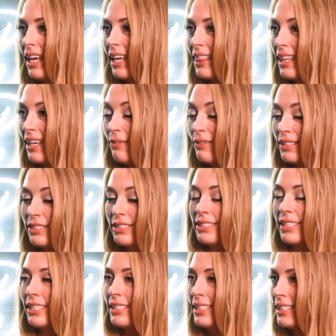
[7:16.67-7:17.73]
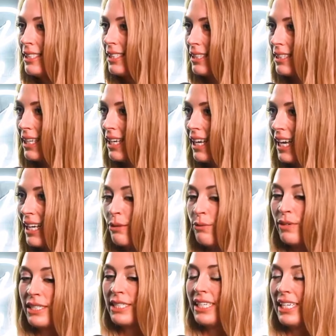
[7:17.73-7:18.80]
I think it was just consistency. And it
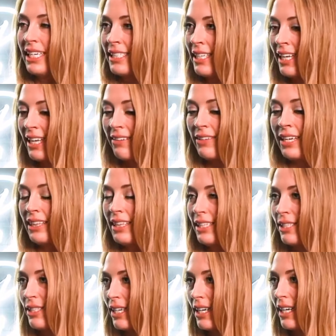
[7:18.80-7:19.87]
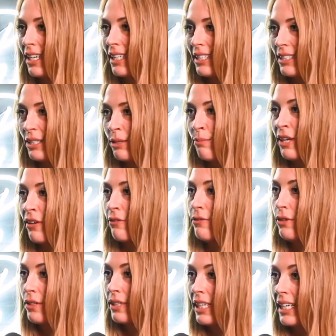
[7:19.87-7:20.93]
wasn't easy. Even at the start, it took me a
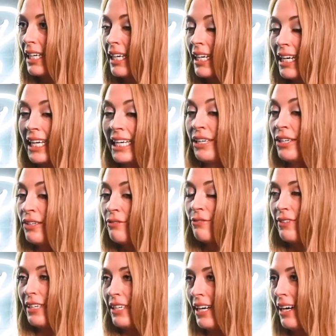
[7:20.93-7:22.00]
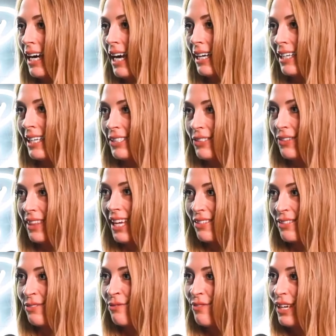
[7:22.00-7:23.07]
full year and I couldn't figure out how to get to a
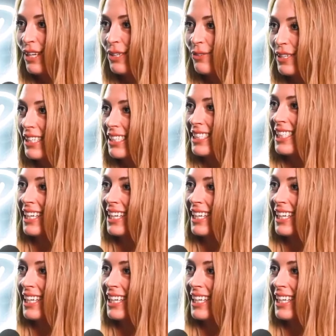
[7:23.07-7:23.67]
thousand followers.